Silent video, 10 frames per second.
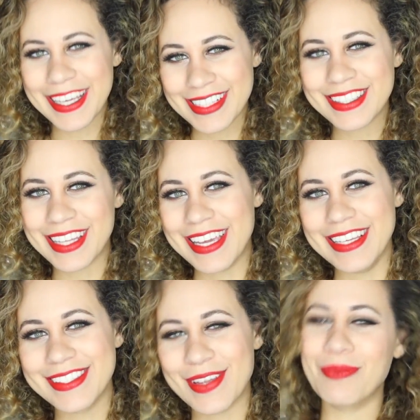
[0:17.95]
it's
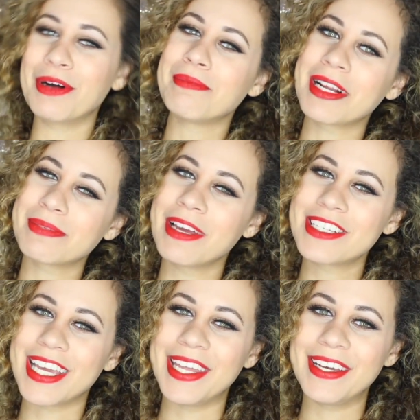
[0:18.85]
Liz and welcome back to my
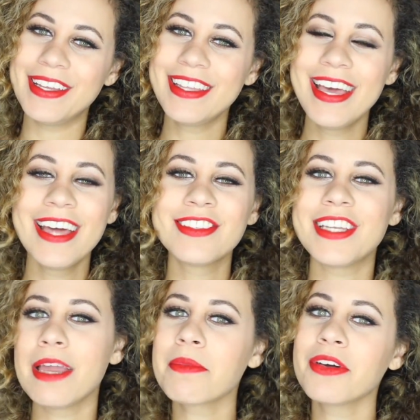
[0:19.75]
channel.
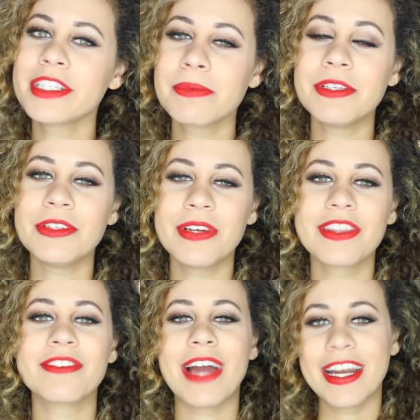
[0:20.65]
Today I'm going to be
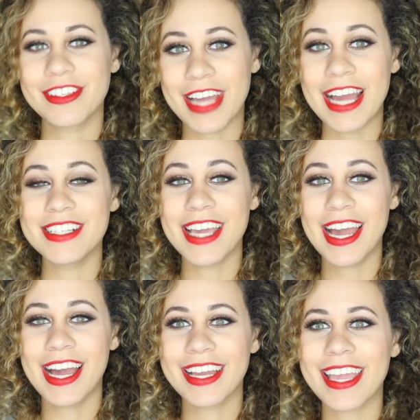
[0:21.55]
doing the ride or die
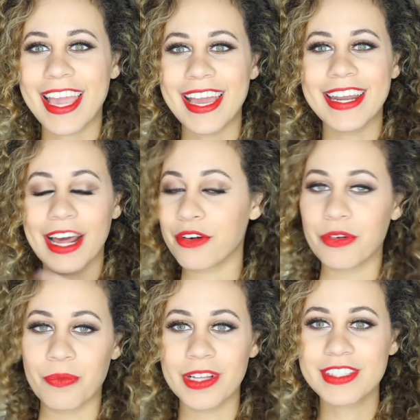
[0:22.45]
tag, and I don't
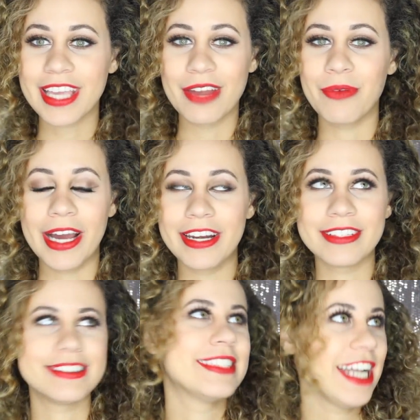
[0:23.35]
know, once again,
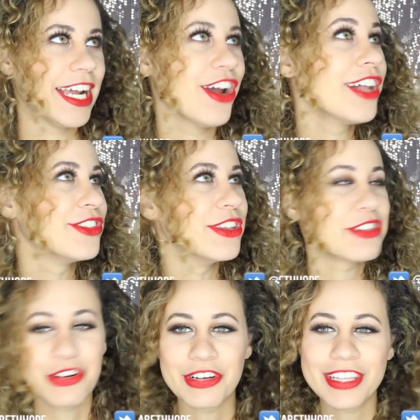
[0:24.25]
why did I not do
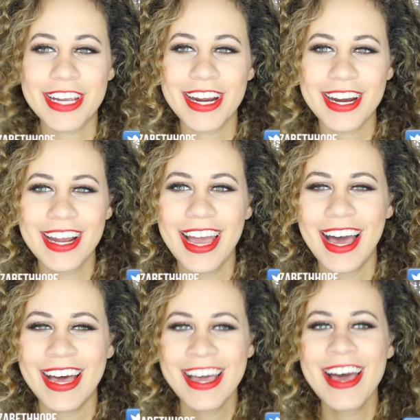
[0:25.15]
this earlier?
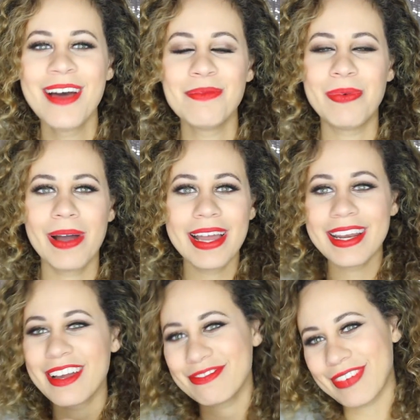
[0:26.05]
But
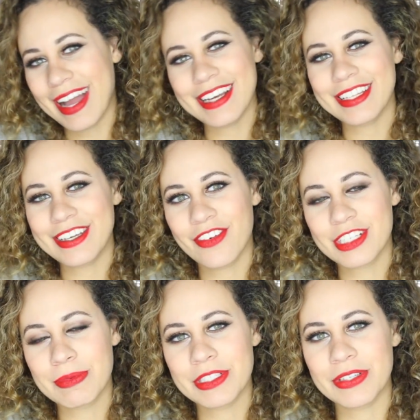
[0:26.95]
I'm finally
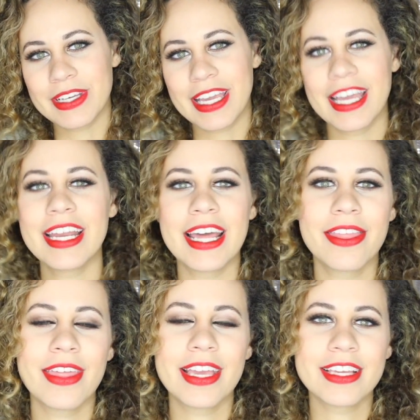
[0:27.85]
going to be doing it.
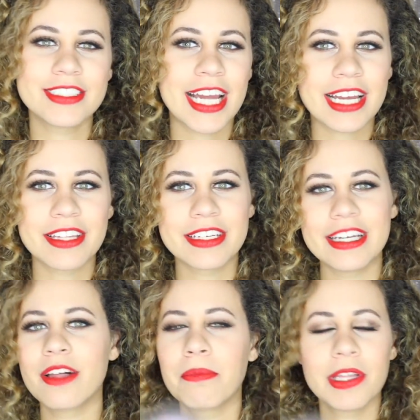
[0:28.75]
I think Jaclyn
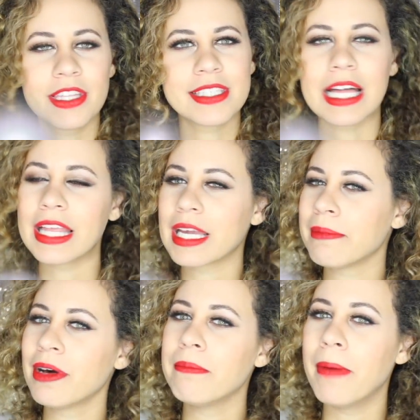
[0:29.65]
Hill put this out like
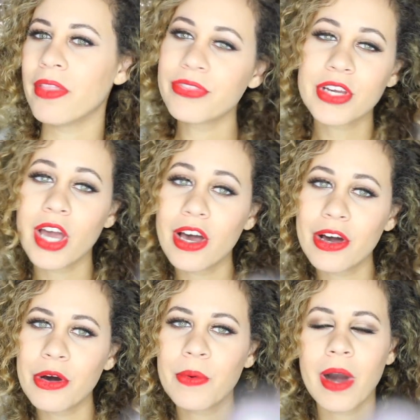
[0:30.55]
about a month
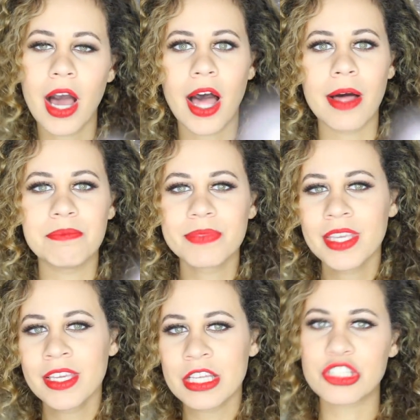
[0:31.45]
ago.
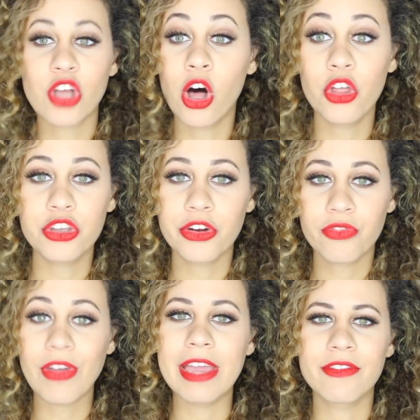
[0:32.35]
Just all your
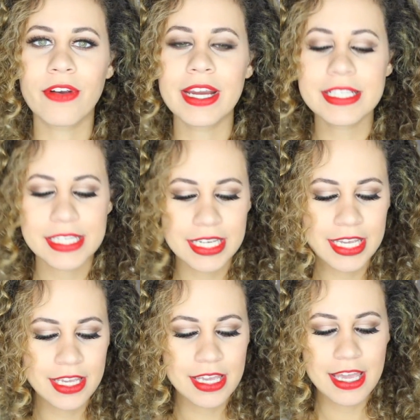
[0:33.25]
favorite
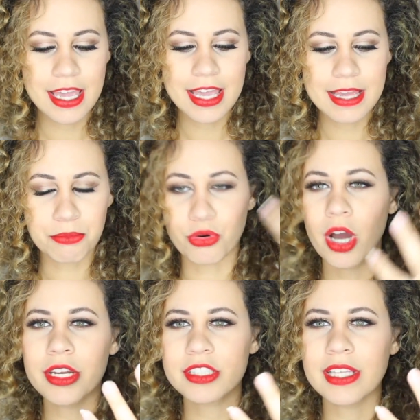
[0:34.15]

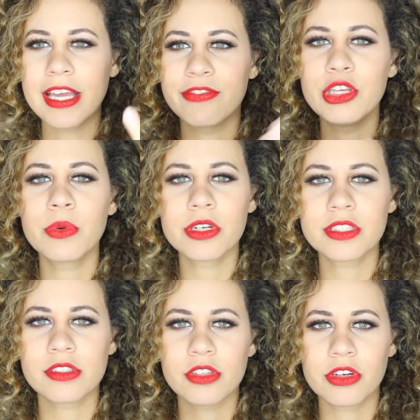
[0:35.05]
products that if you were
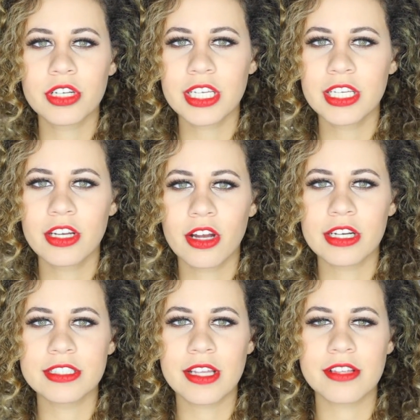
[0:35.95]
deserted
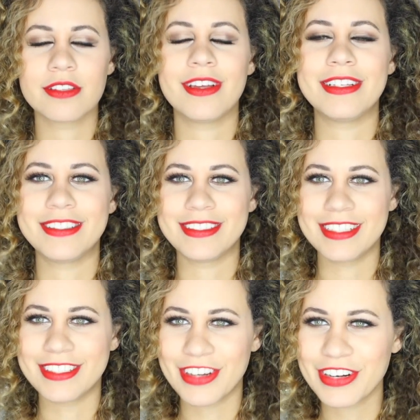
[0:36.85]
on a
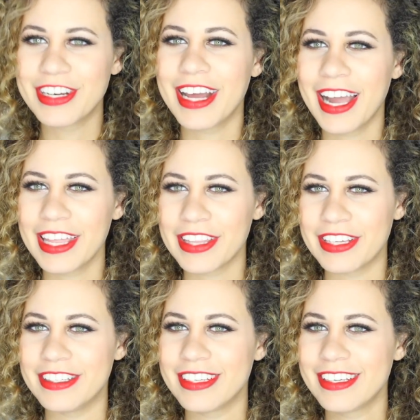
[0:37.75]
deserted island,
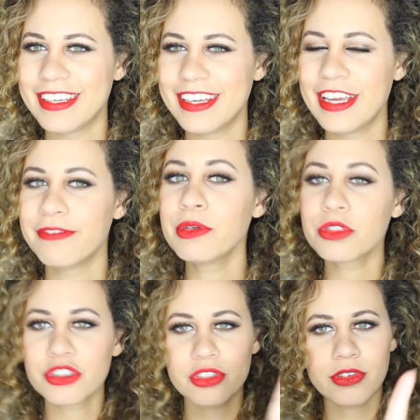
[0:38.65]
if you were
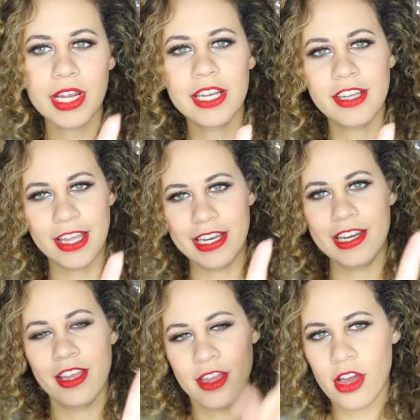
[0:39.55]

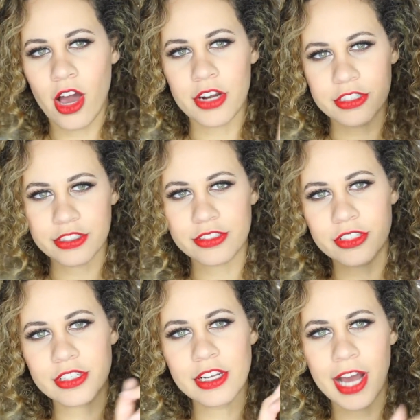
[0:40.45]
stranded on a
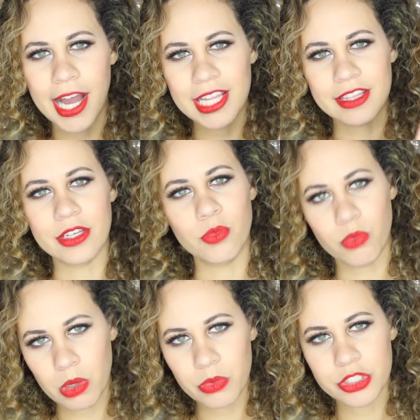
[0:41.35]
deserted
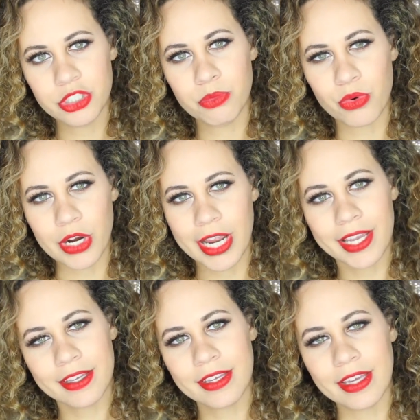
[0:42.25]
island, what would you
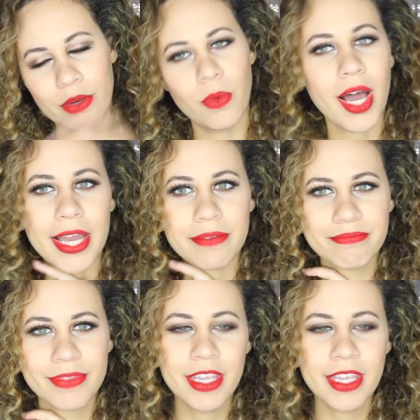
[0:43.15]
bring and why?